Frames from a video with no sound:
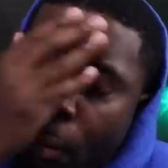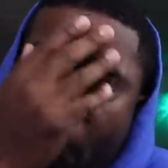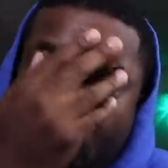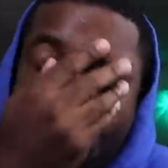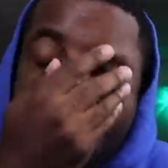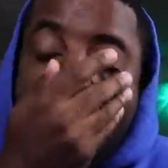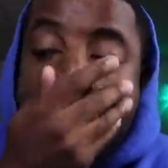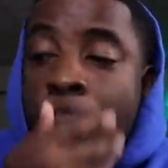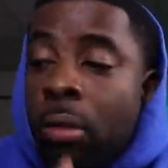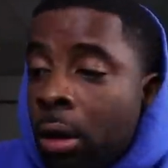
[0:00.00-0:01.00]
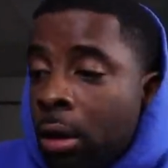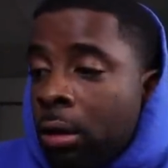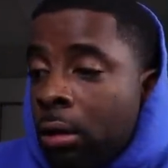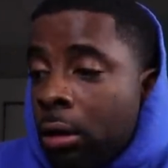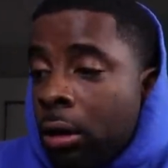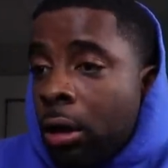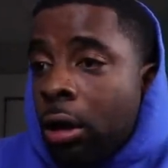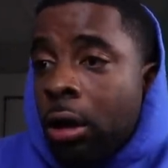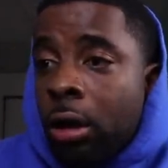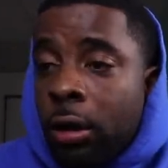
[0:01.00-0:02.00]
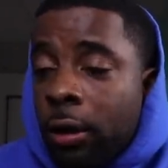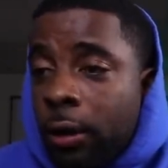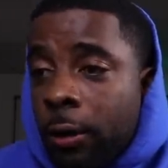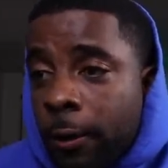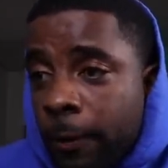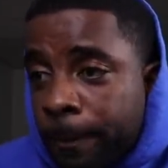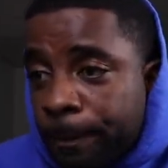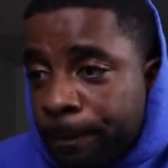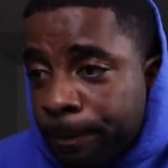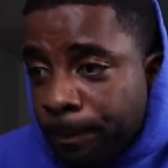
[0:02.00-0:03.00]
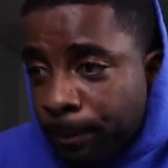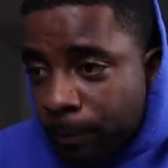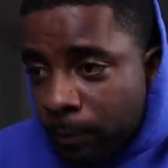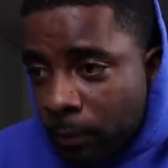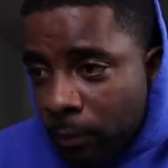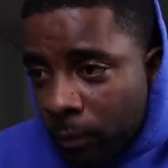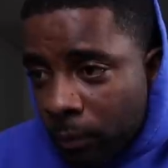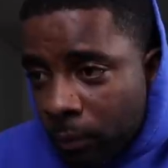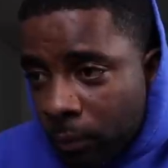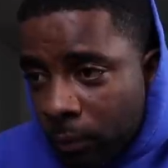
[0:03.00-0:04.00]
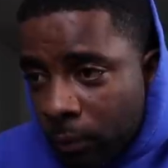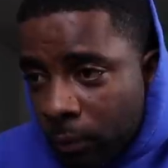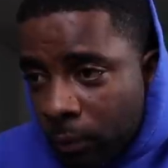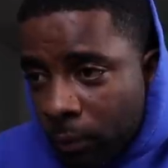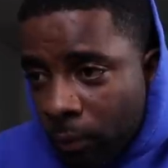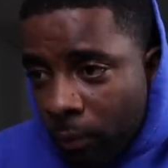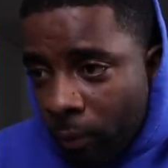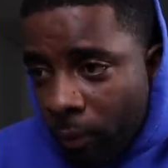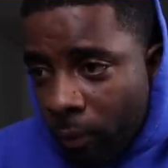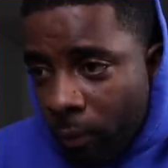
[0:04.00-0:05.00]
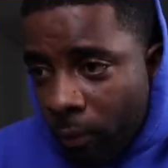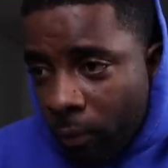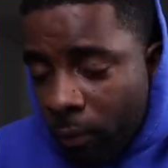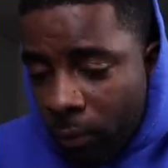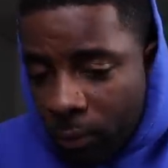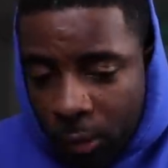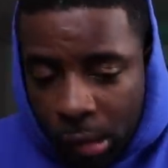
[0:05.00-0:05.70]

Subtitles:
[no speech]